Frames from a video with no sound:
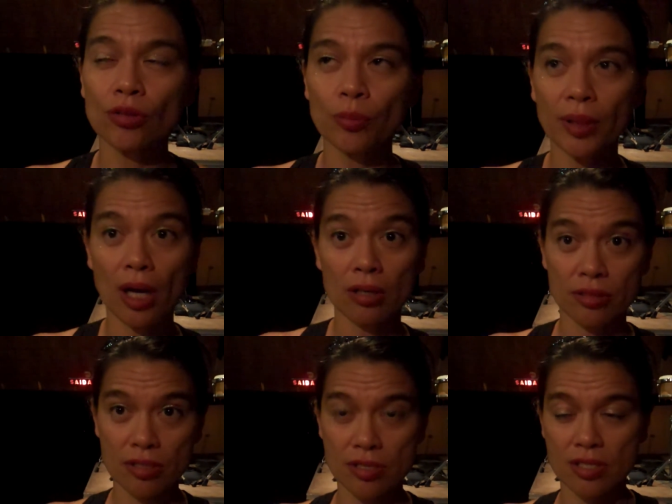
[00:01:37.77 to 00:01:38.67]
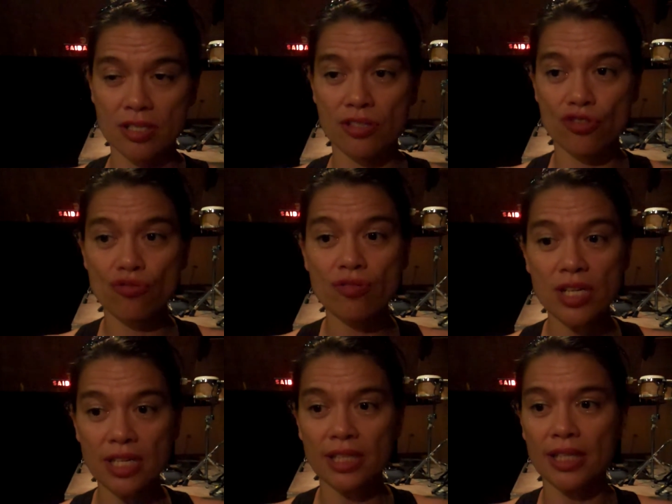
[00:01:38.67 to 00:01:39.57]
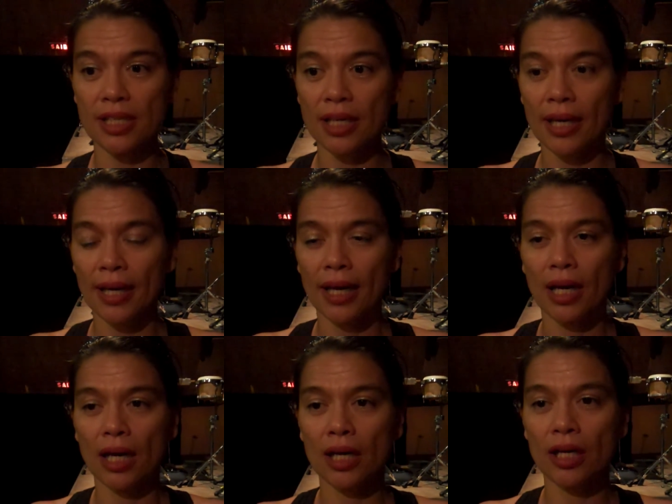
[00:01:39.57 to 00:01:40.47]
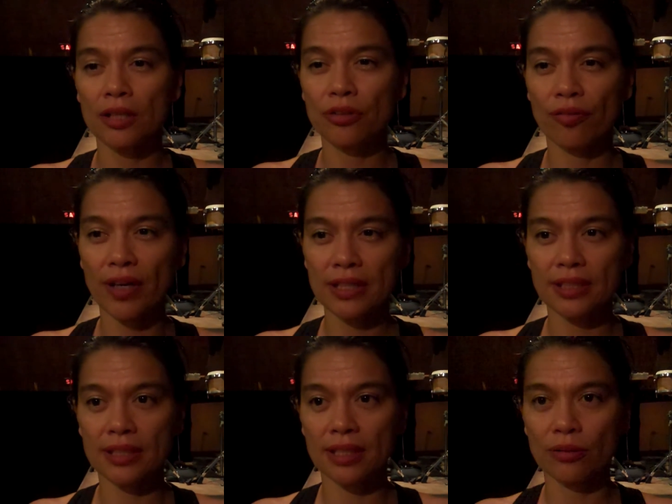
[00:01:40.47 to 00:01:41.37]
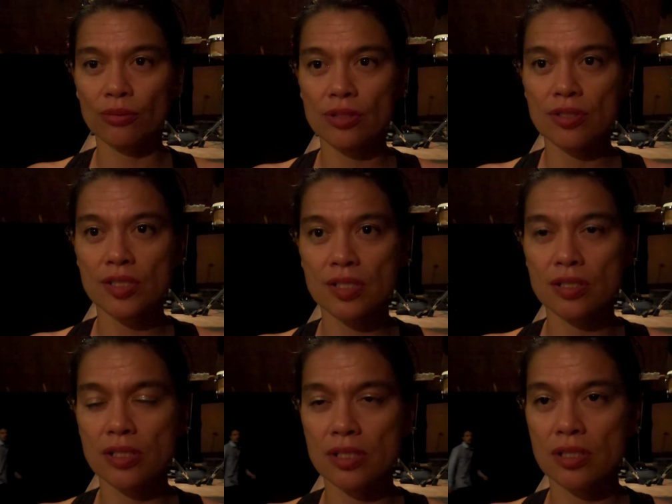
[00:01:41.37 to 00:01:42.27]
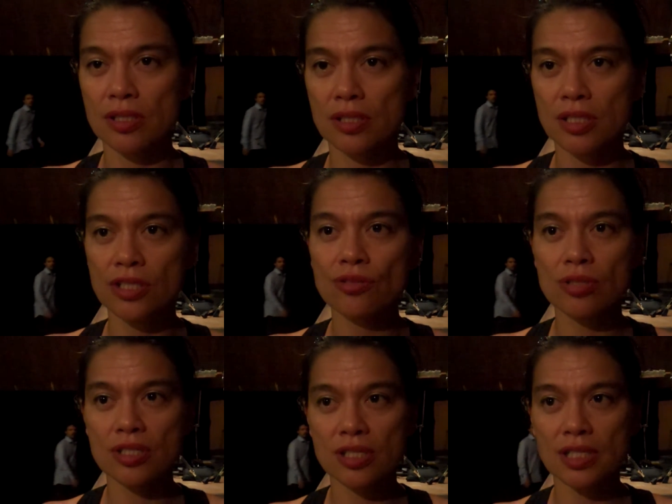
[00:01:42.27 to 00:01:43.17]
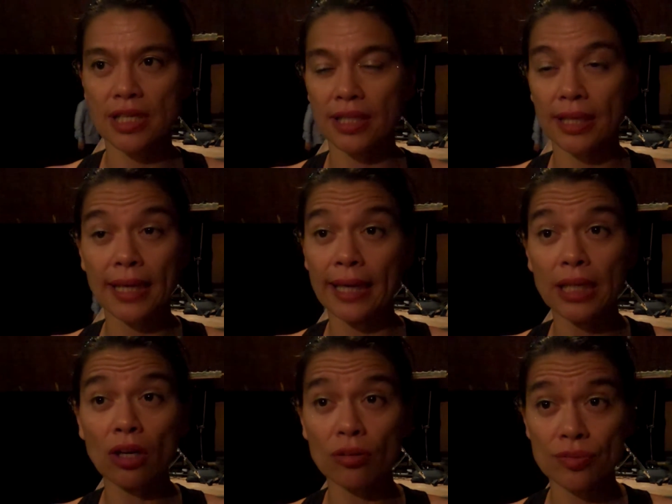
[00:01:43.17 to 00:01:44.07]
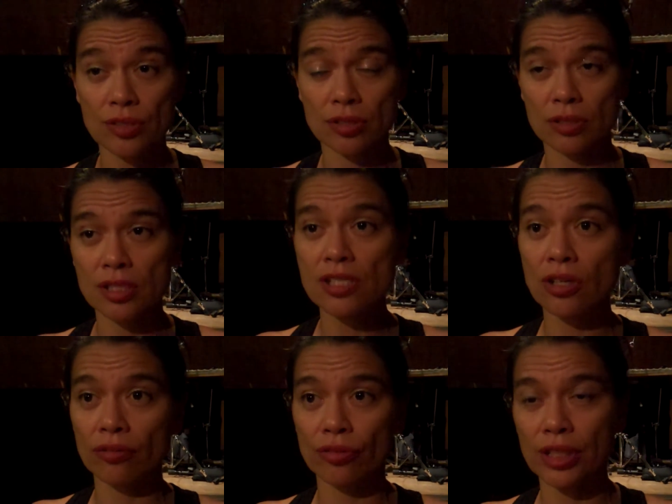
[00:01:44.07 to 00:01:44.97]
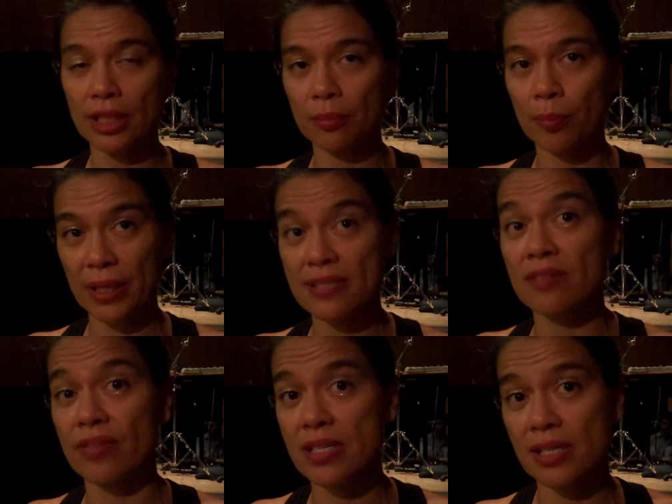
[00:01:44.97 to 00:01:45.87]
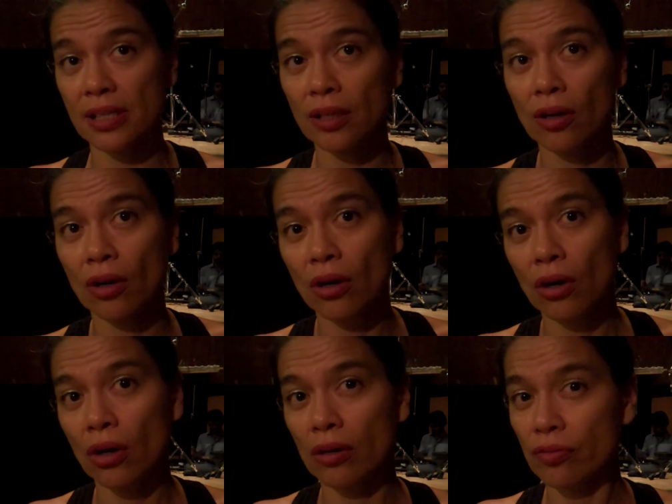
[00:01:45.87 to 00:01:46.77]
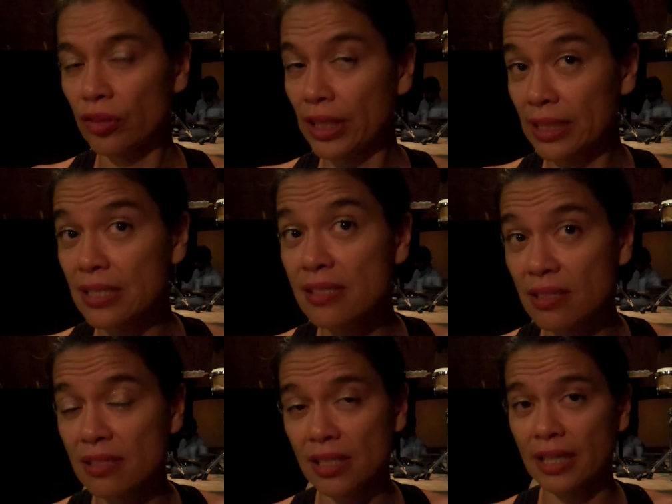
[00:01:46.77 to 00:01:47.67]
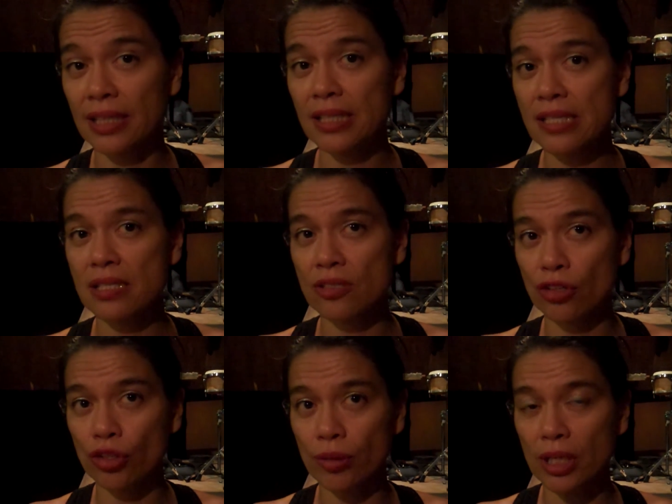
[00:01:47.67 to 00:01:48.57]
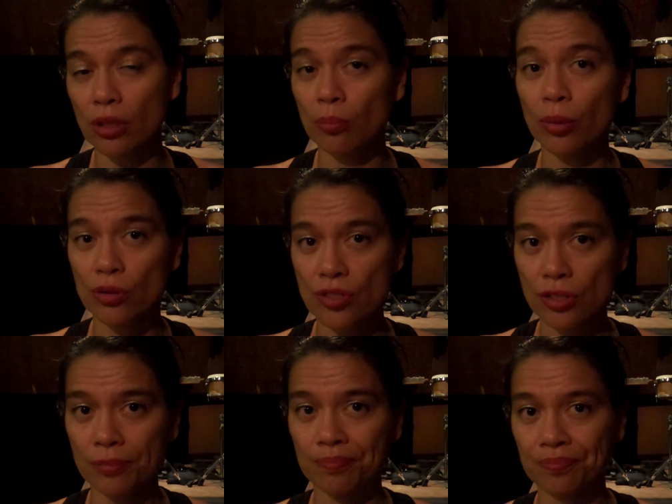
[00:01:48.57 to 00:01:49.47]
to be honest, it's really the fact that I was interested and I loved discovering Persephassa of Yanis Xenakis, the Greek composer.